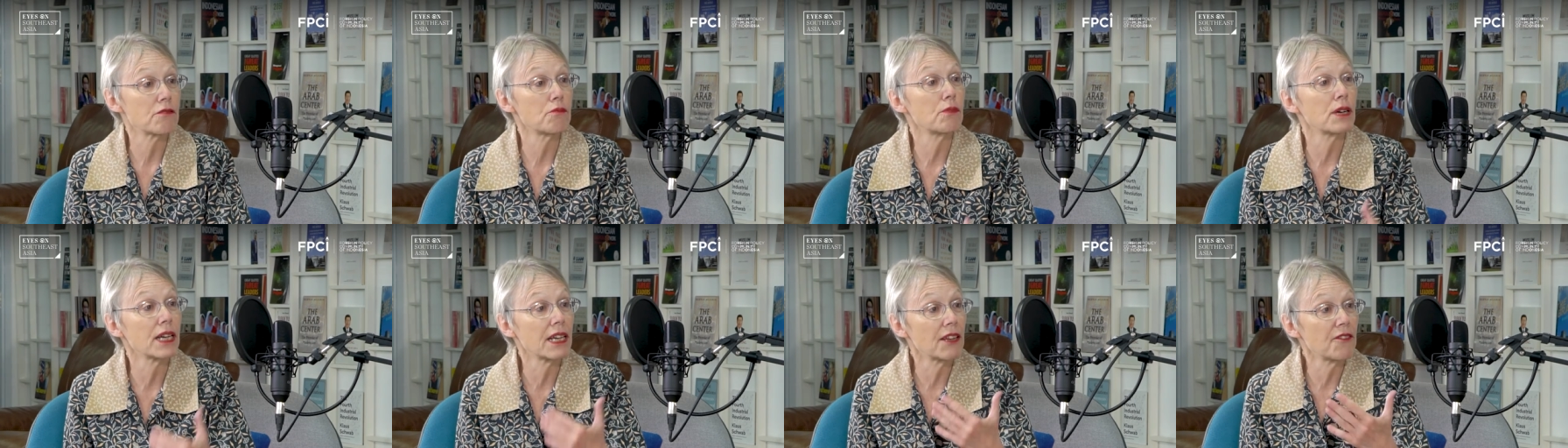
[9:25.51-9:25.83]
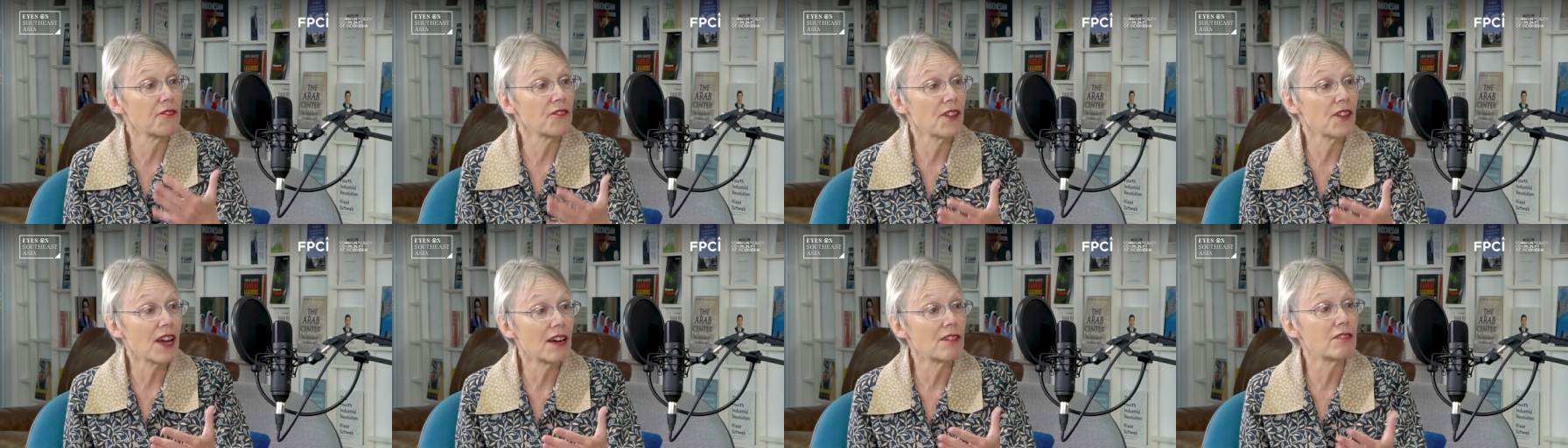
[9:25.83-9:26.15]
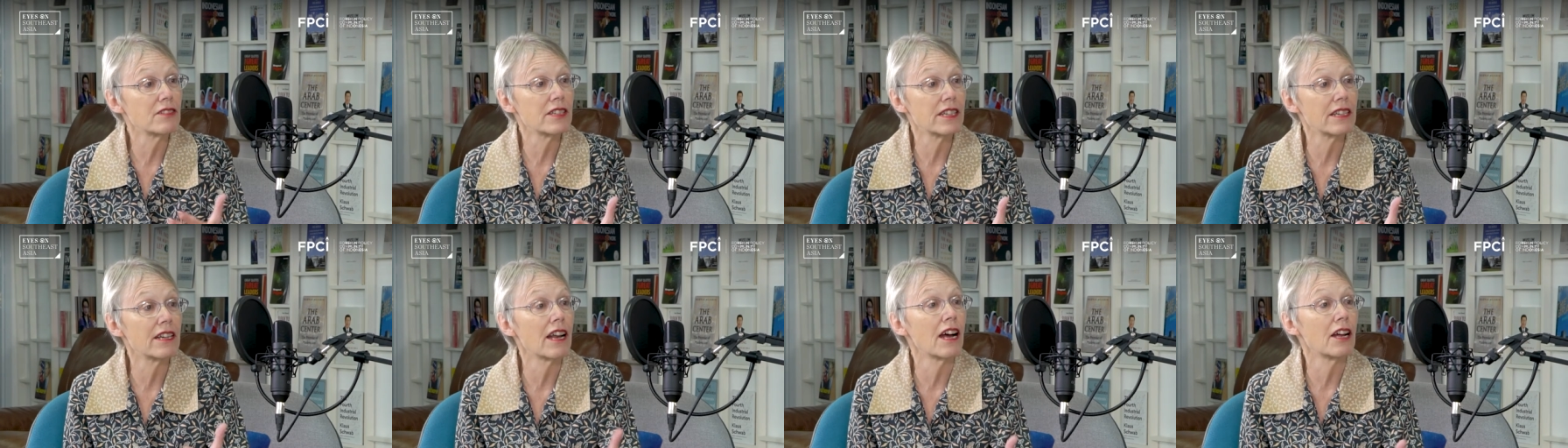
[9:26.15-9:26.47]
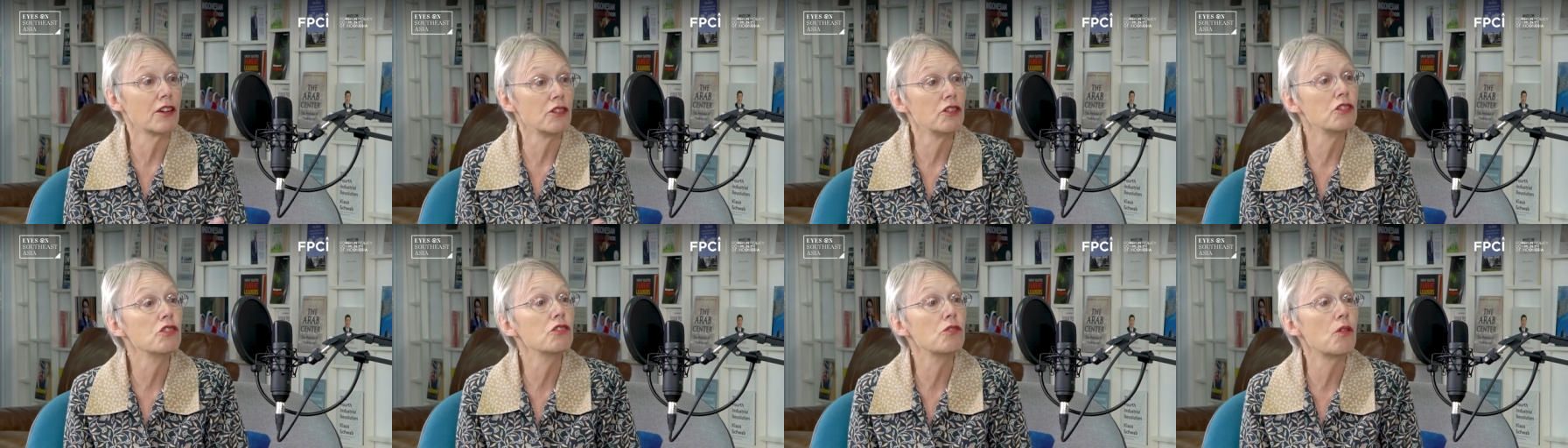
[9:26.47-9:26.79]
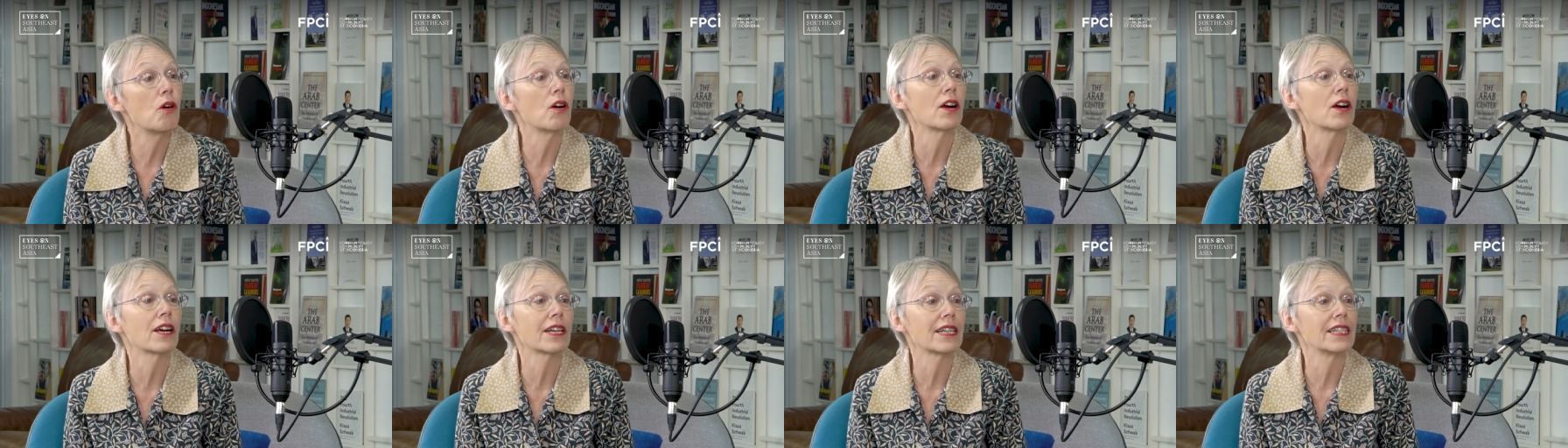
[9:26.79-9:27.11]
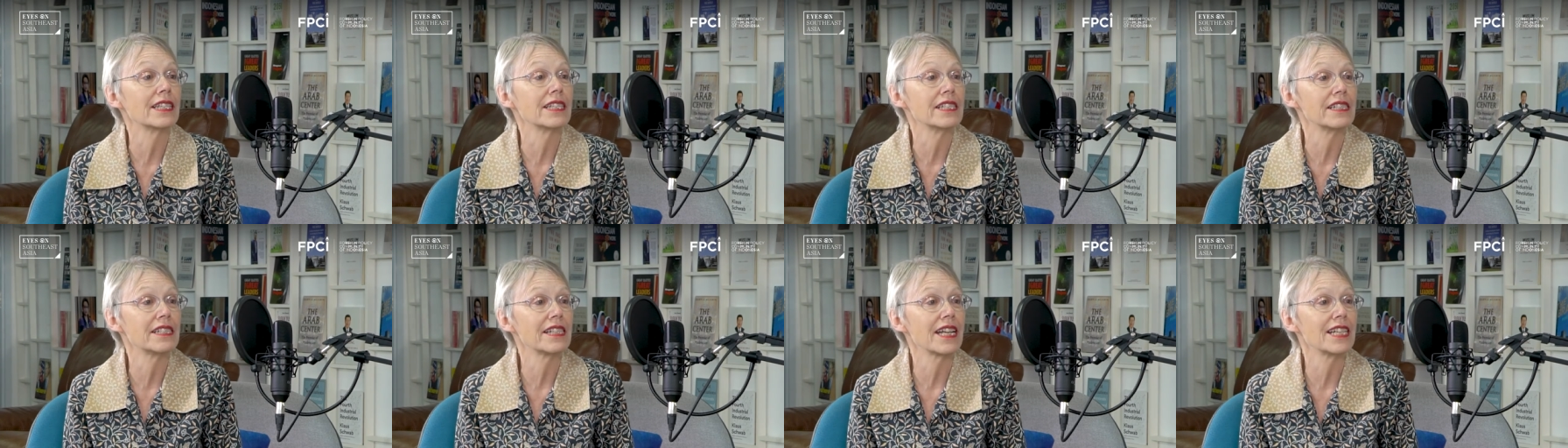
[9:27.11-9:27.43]
when he founded a new
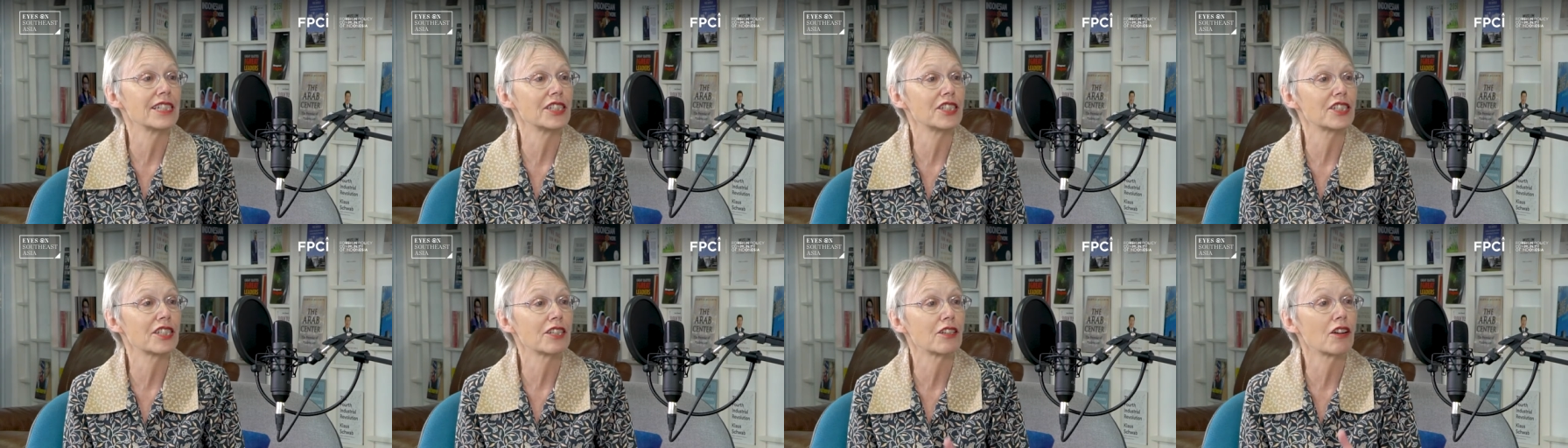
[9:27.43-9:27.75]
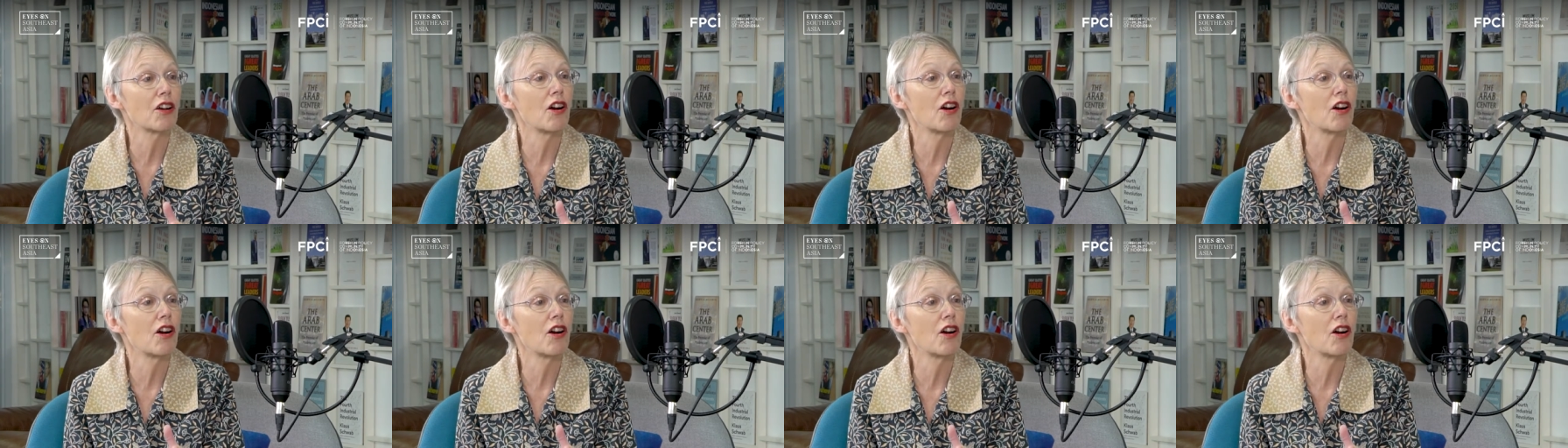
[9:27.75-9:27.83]
organization